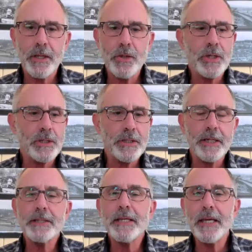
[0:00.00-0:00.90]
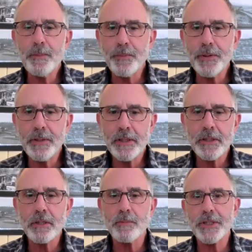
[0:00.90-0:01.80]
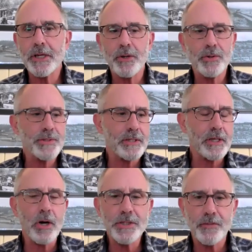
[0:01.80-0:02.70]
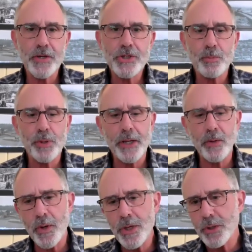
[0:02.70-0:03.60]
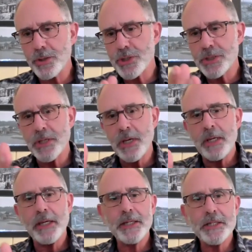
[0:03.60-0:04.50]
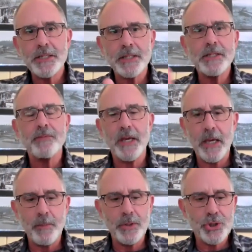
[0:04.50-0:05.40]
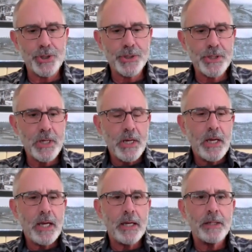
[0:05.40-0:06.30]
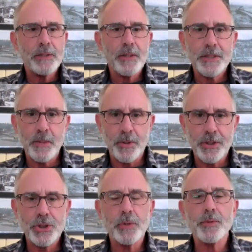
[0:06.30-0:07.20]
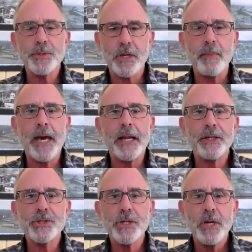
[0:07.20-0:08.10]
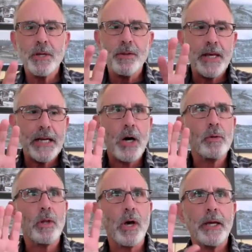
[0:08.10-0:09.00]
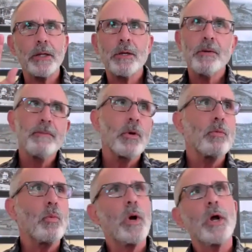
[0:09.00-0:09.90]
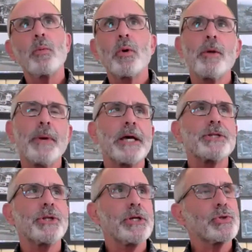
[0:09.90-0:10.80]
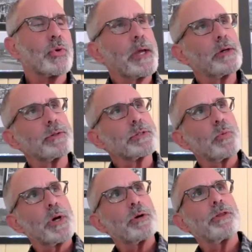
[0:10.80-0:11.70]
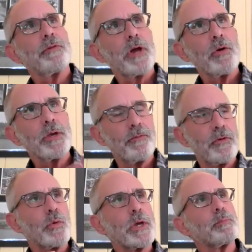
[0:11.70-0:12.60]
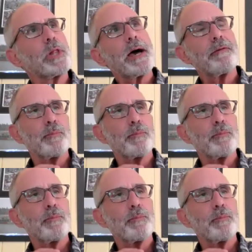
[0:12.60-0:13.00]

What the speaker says: You can dig deep into the materials in the conservation plan, or you can just get a sense of the images and some of the general schematics that outline where we're imagining trails, where the viewing